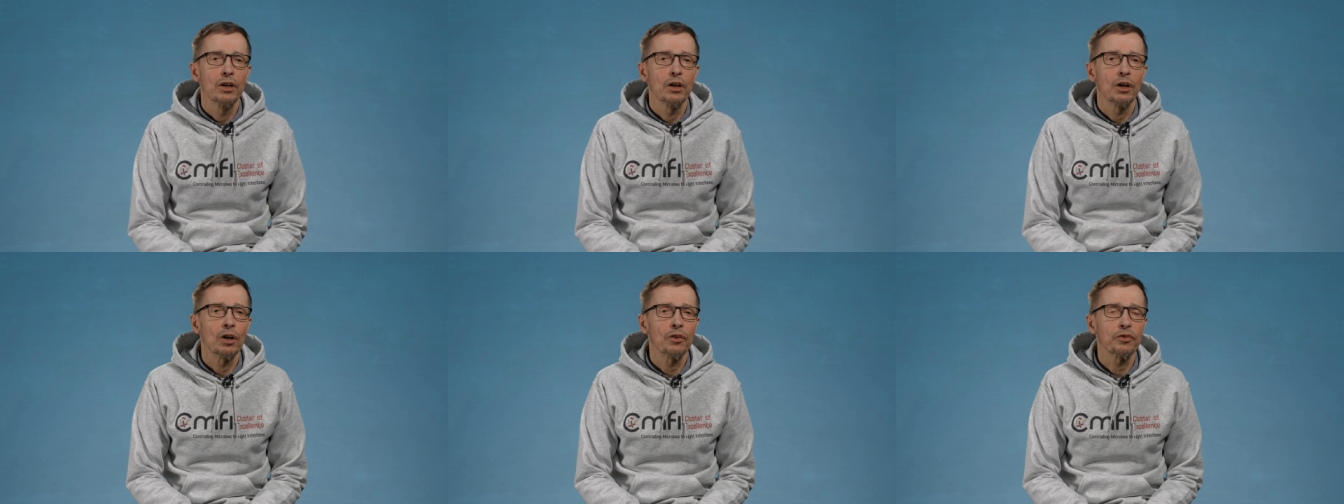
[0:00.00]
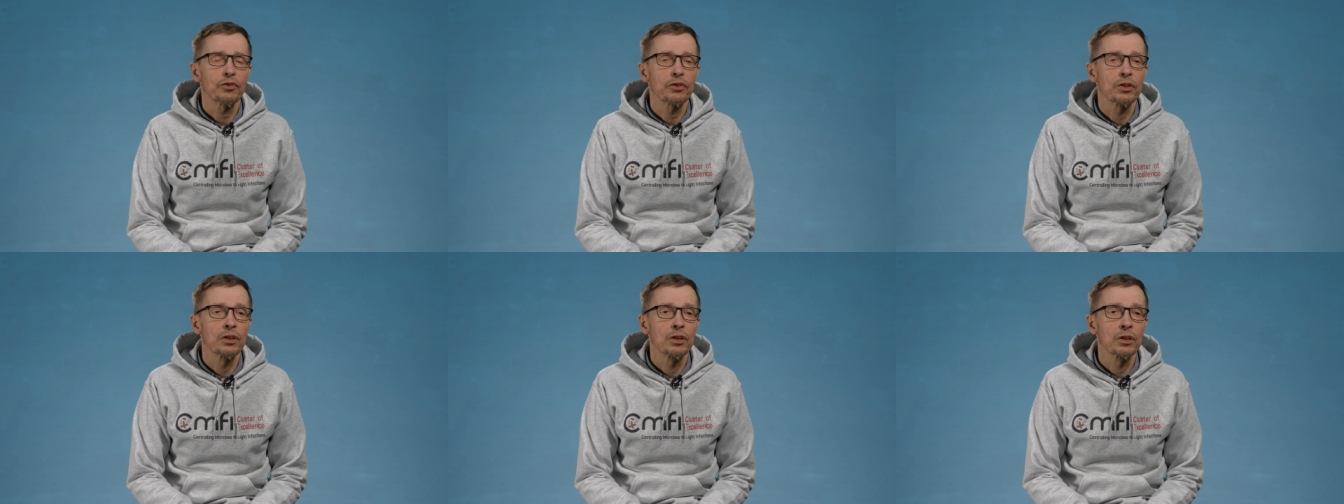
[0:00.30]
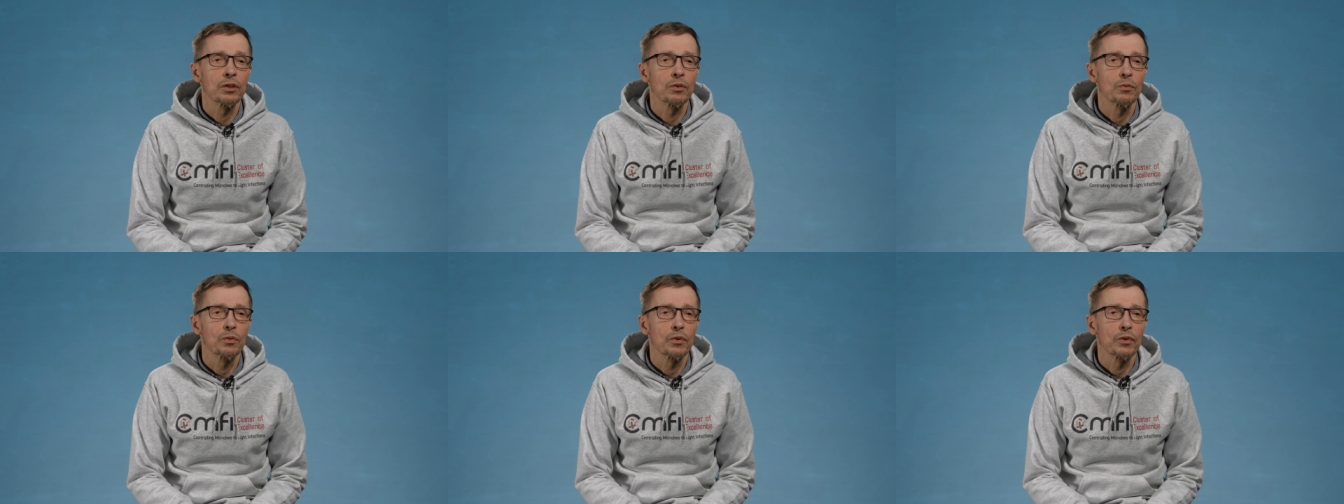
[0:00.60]

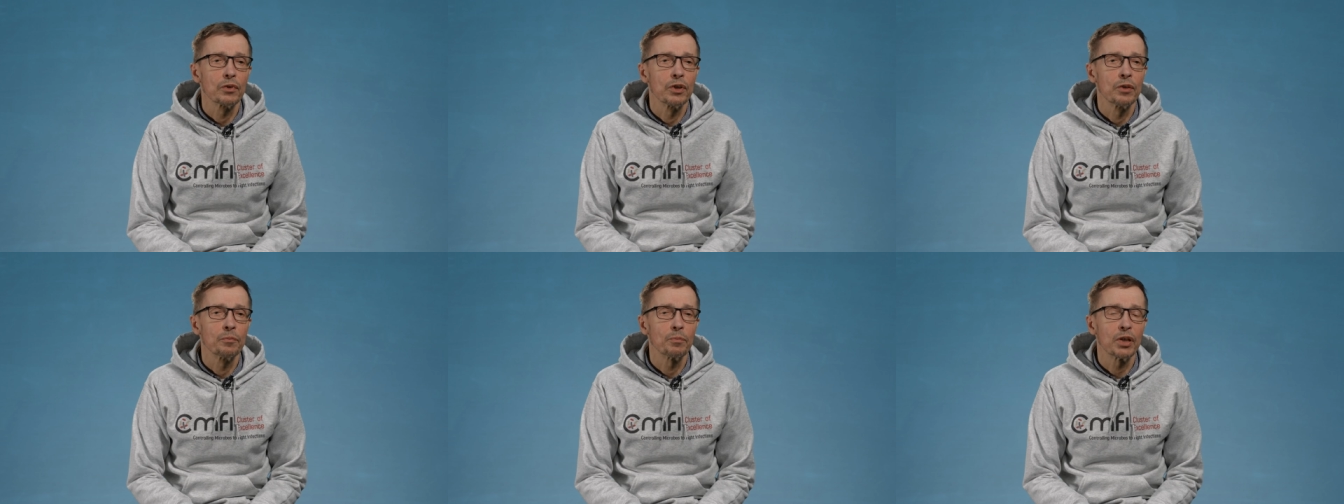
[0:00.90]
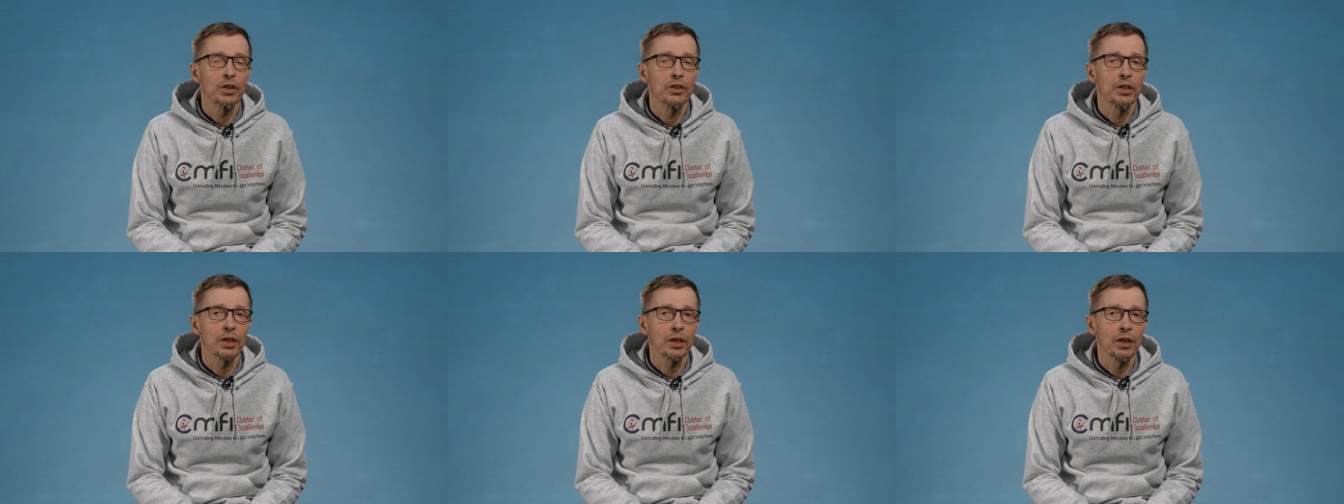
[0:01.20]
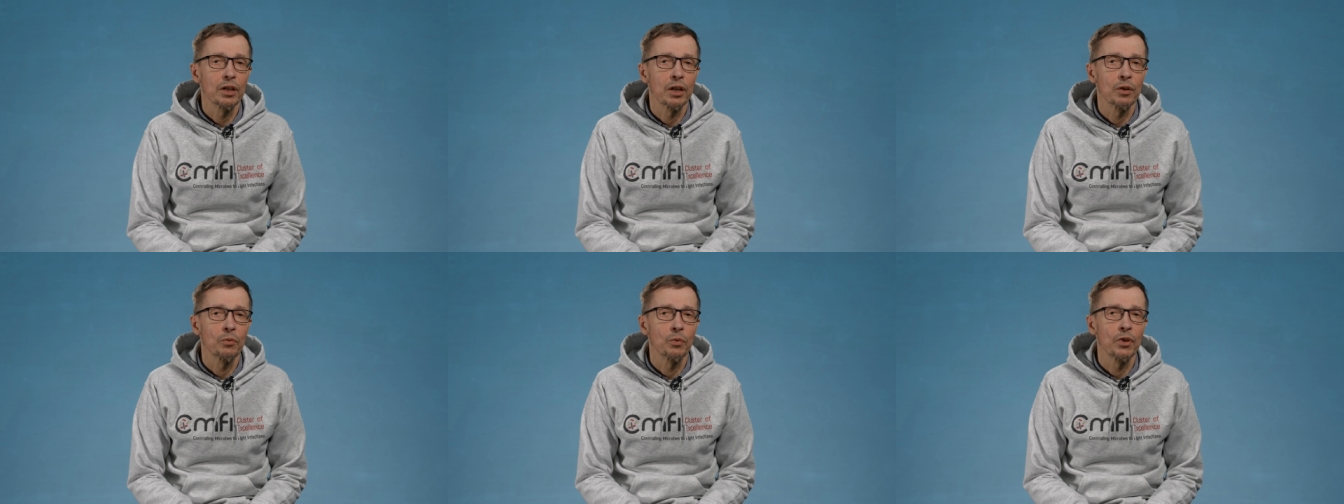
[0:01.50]
often in
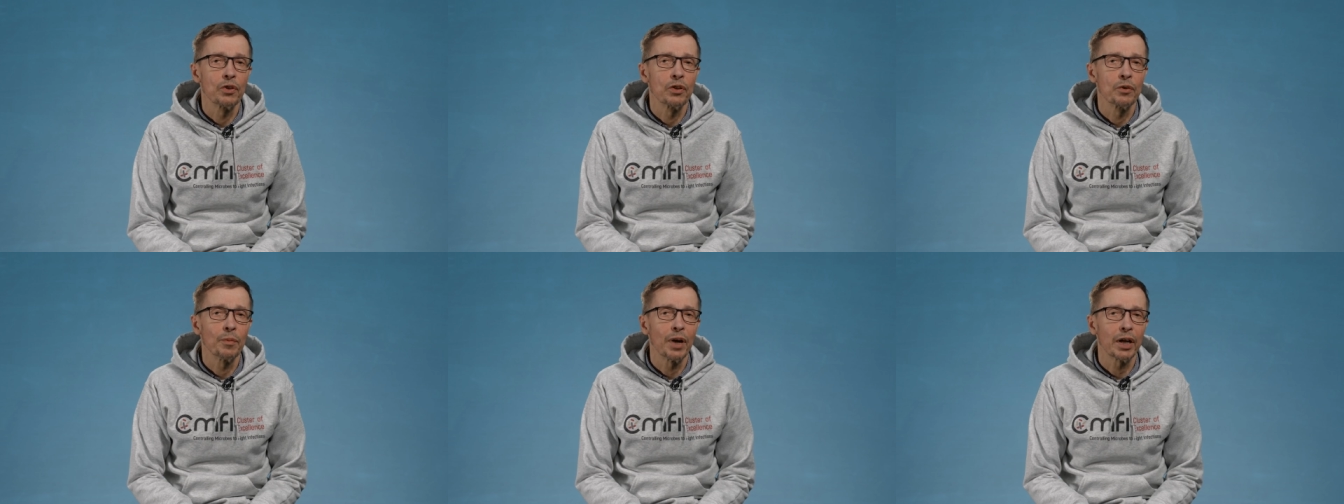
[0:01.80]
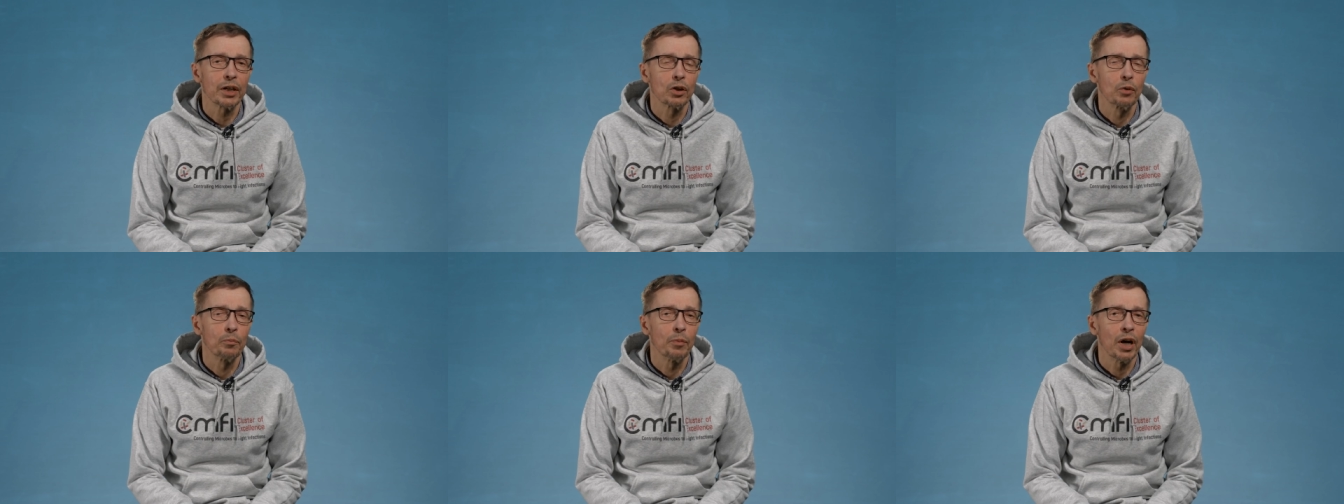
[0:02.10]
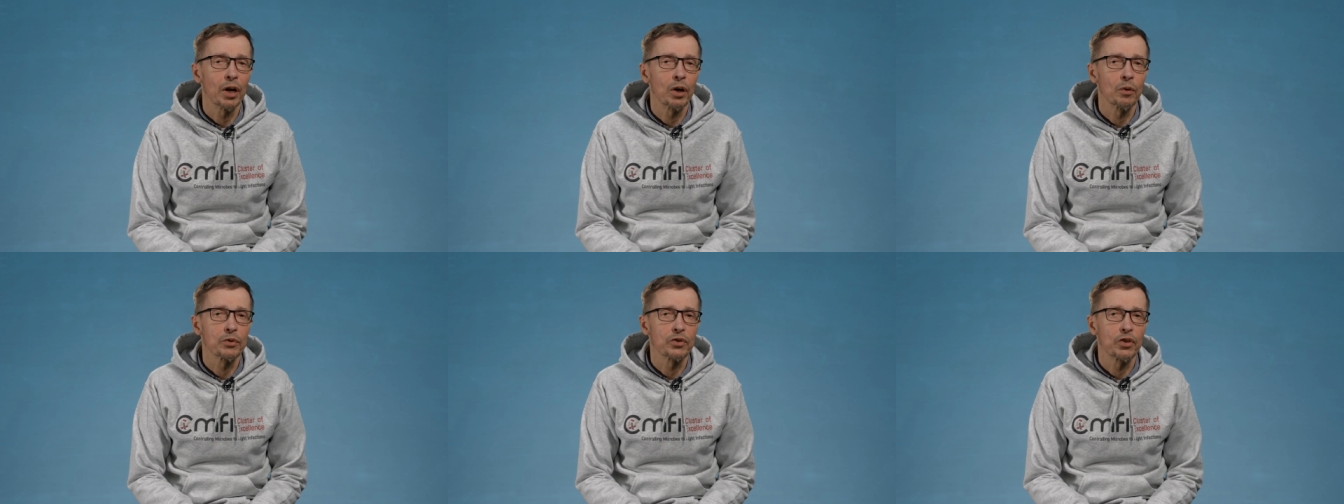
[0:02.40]
particular with the
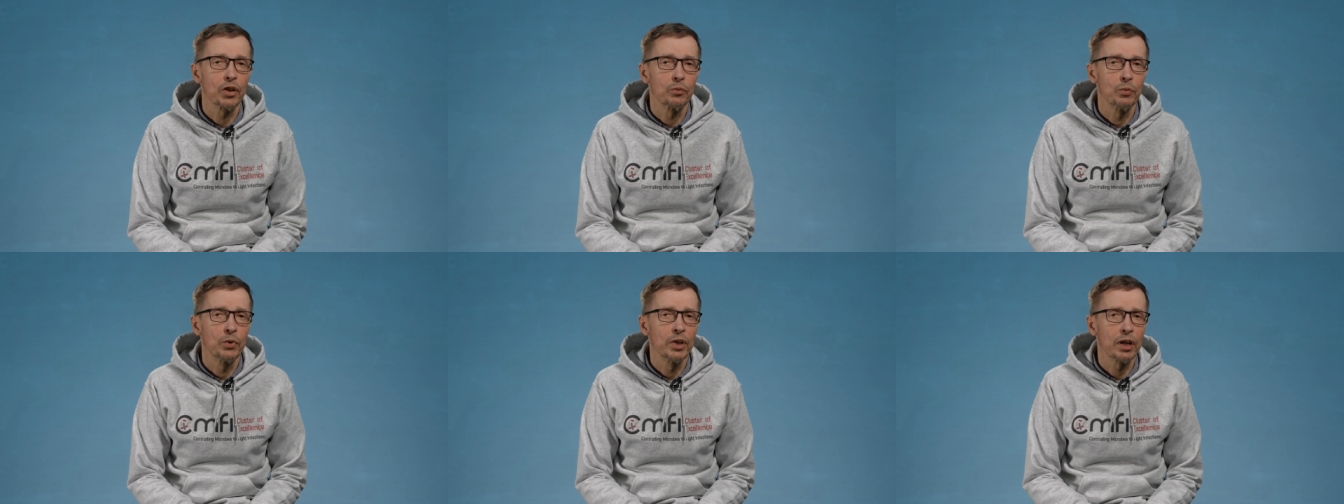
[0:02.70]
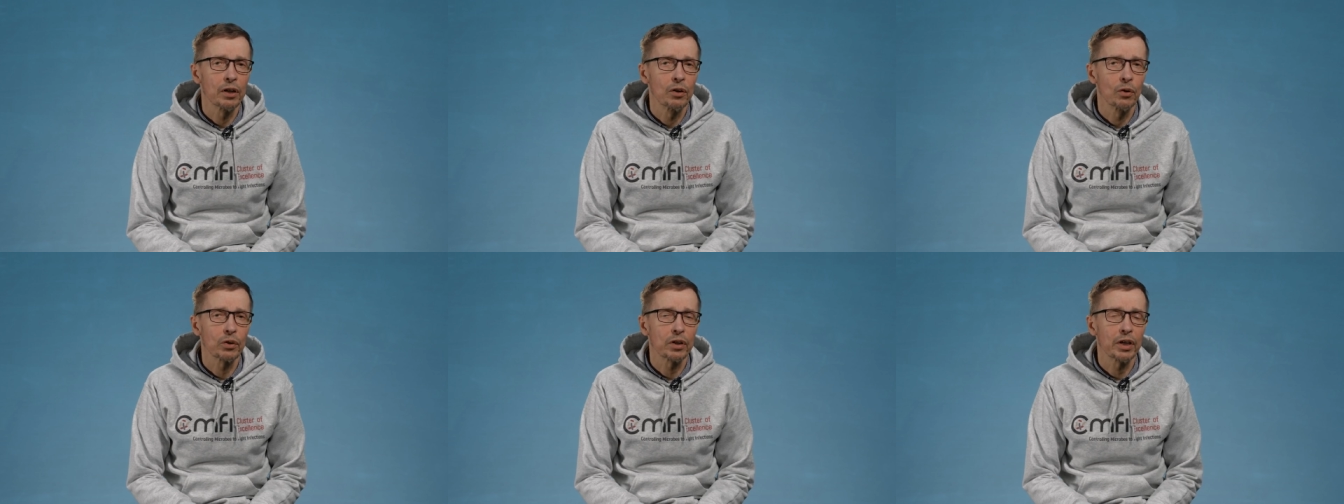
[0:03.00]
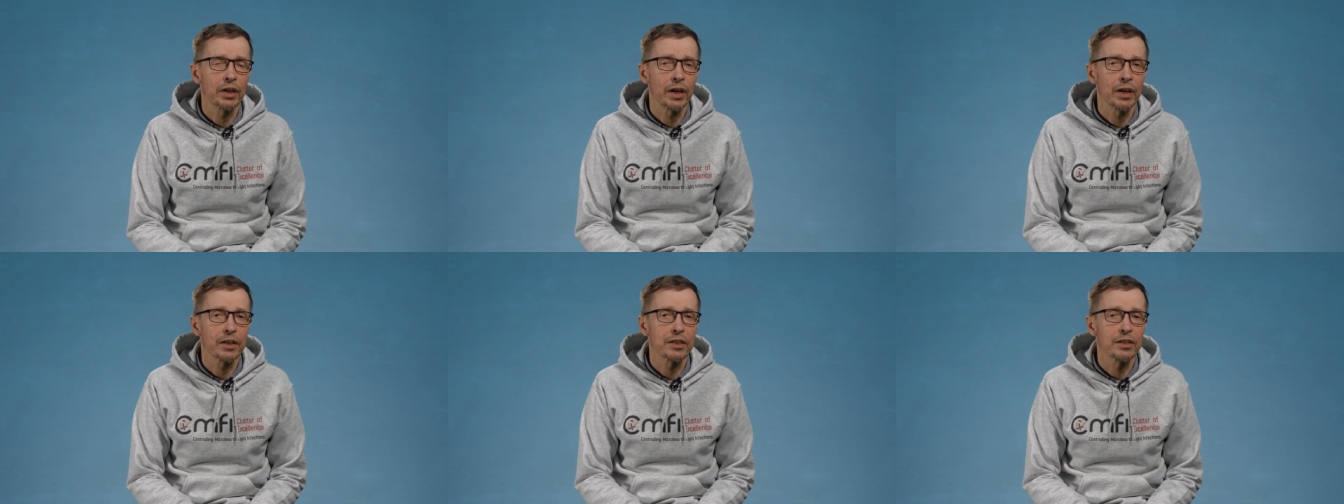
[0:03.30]
microbiomes that we are
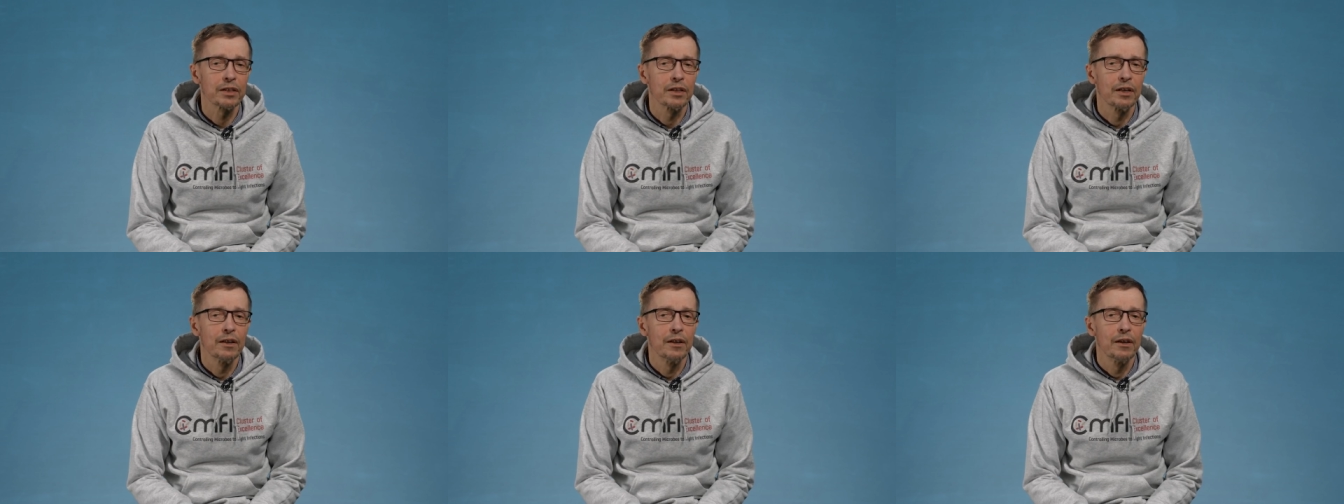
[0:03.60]
looking at,